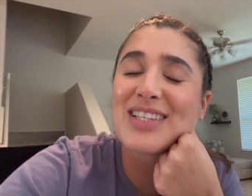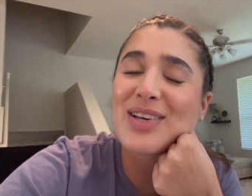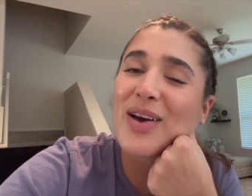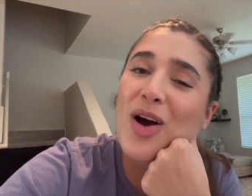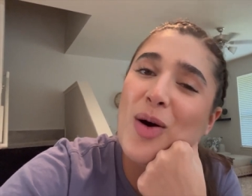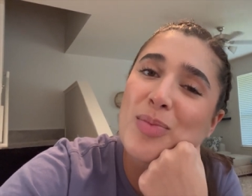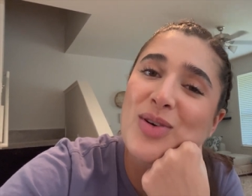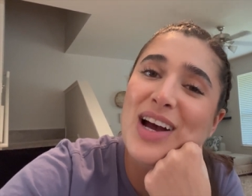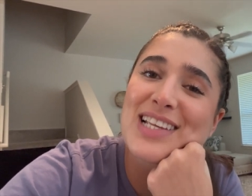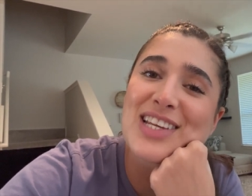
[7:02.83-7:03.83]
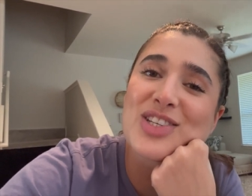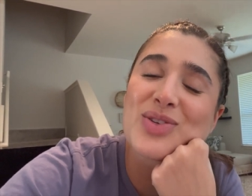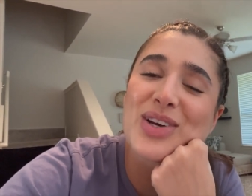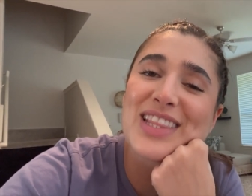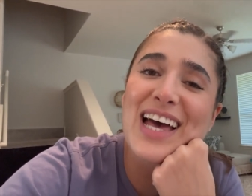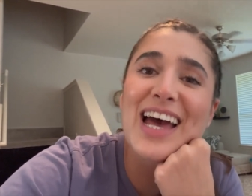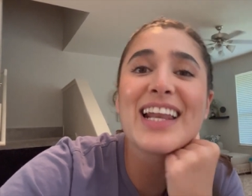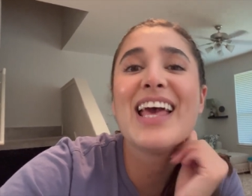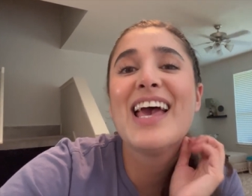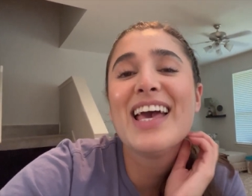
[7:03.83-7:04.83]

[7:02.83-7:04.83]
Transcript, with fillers: So I hope you guys enjoyed that.